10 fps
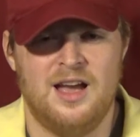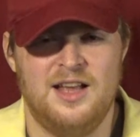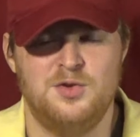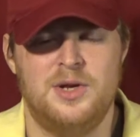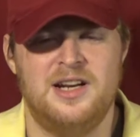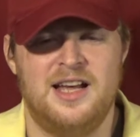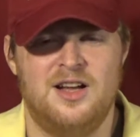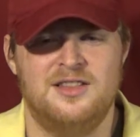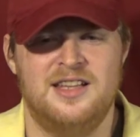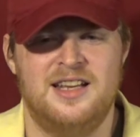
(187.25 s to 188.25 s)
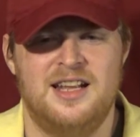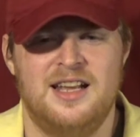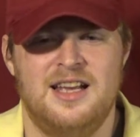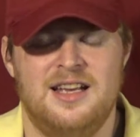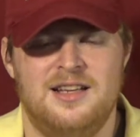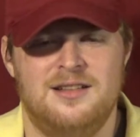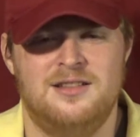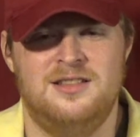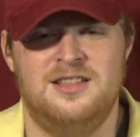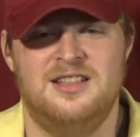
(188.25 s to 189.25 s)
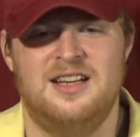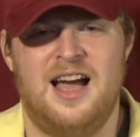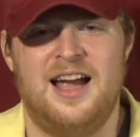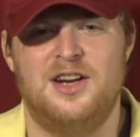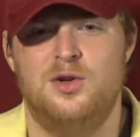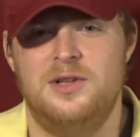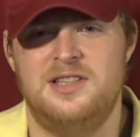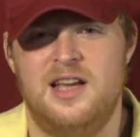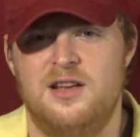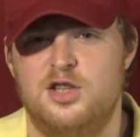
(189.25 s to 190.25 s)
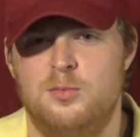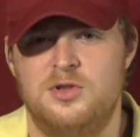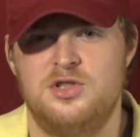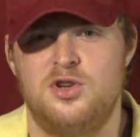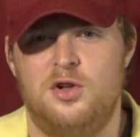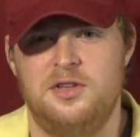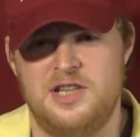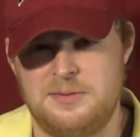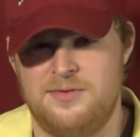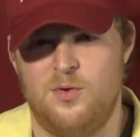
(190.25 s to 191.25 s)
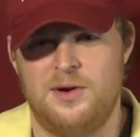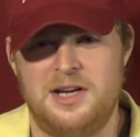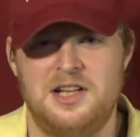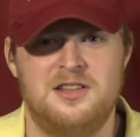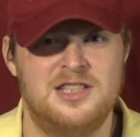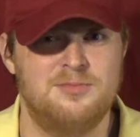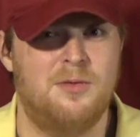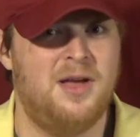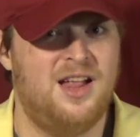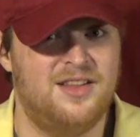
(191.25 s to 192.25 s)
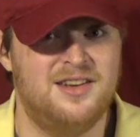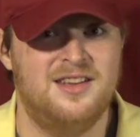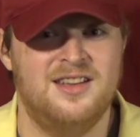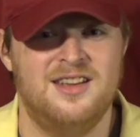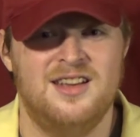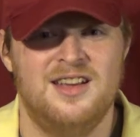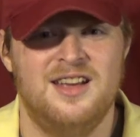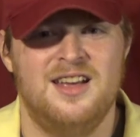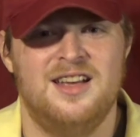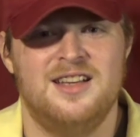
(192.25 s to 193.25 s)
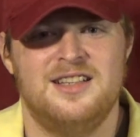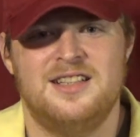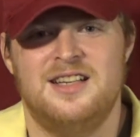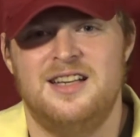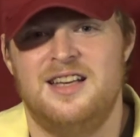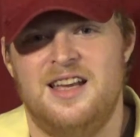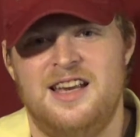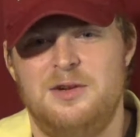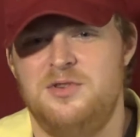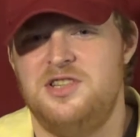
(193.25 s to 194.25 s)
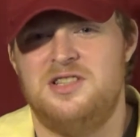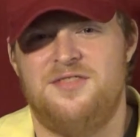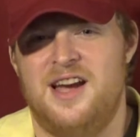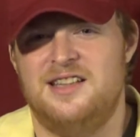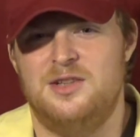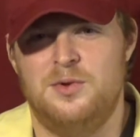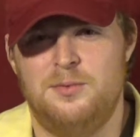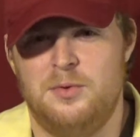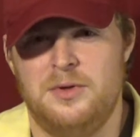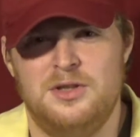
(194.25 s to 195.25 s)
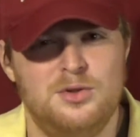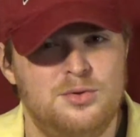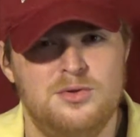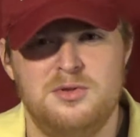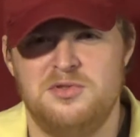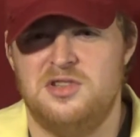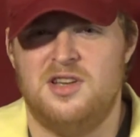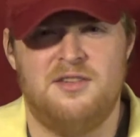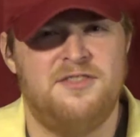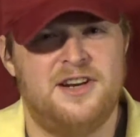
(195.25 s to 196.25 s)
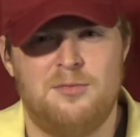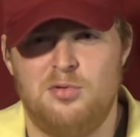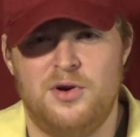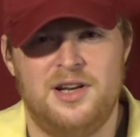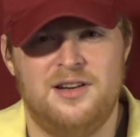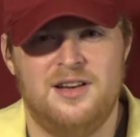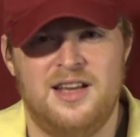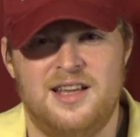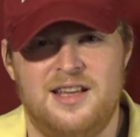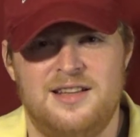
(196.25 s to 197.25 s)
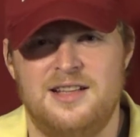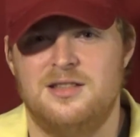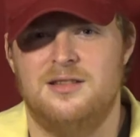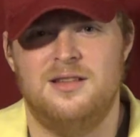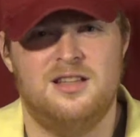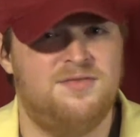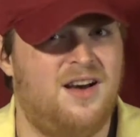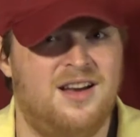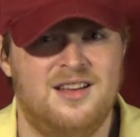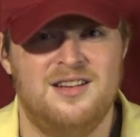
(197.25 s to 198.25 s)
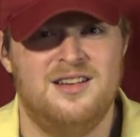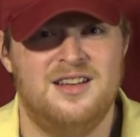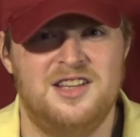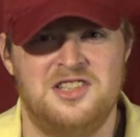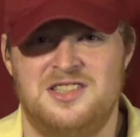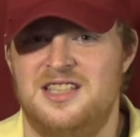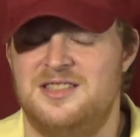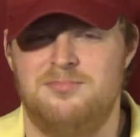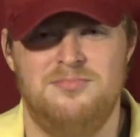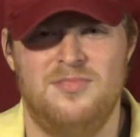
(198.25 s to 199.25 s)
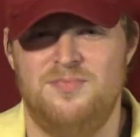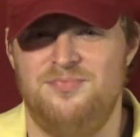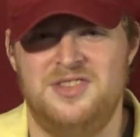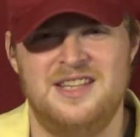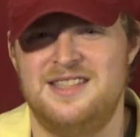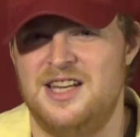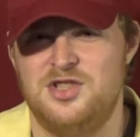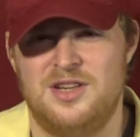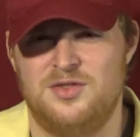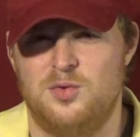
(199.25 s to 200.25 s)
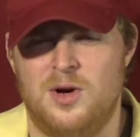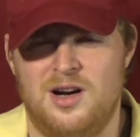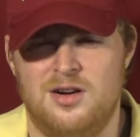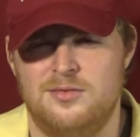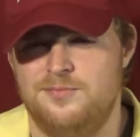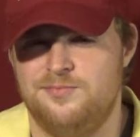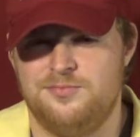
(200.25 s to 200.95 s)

tweeted out that I could only take so much saltiness before I need to cleanse my palate. And it was just the fact that when we would lose, it was just a lot of finger pointing, and that's fine. It just gets at you after a while,